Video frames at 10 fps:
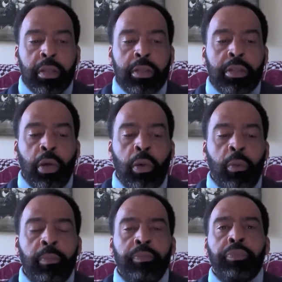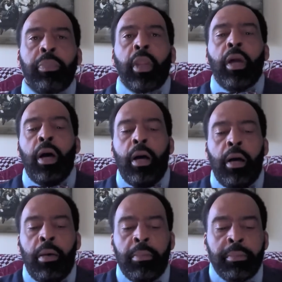So
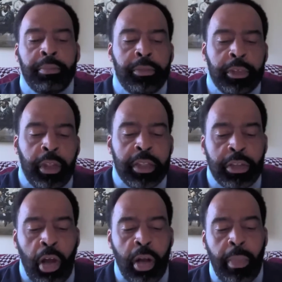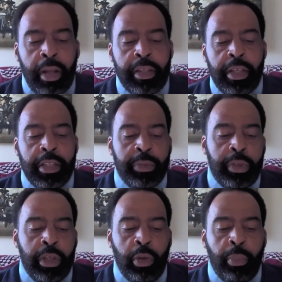let's talk about these,
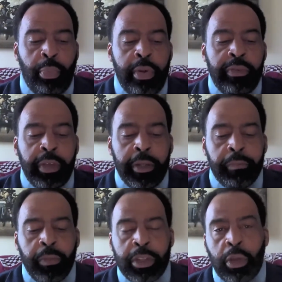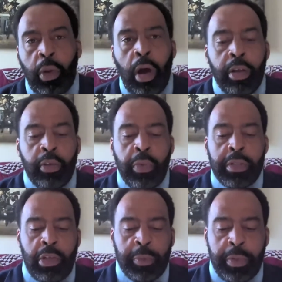briefly. So, are the
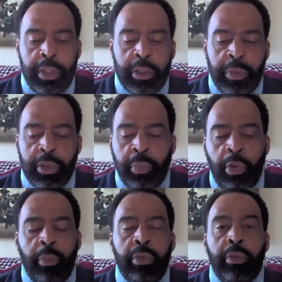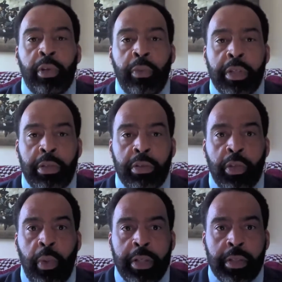research participants appropriate for the research
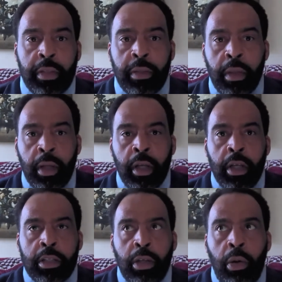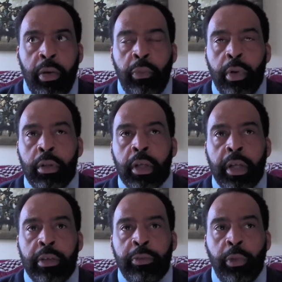question? So, um, if we're looking